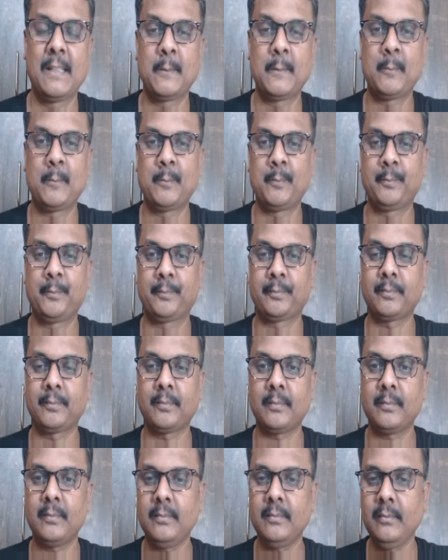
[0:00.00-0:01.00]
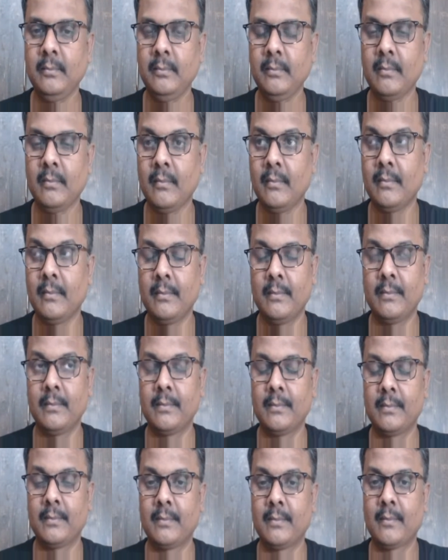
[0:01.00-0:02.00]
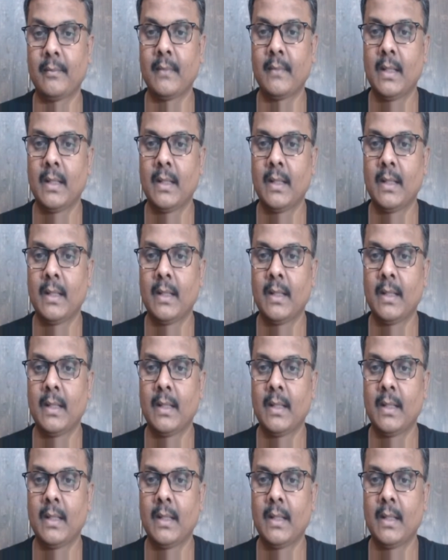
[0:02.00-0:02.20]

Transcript: (silence)